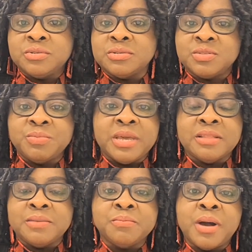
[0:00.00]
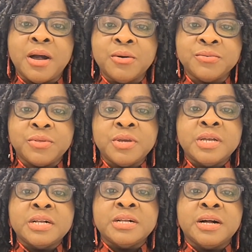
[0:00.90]
use to smell, the mouth,
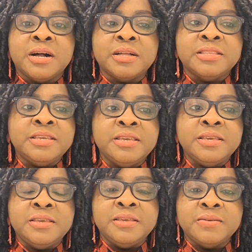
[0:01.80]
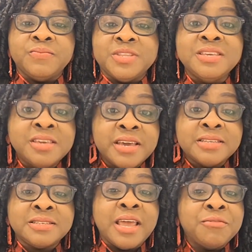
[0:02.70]
the
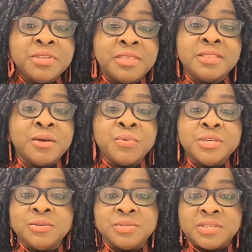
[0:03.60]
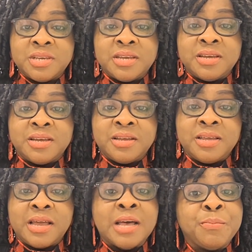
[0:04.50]
ears, everything that we use
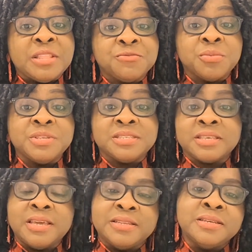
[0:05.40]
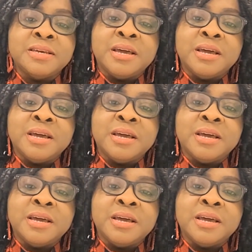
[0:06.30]
apart from the skin.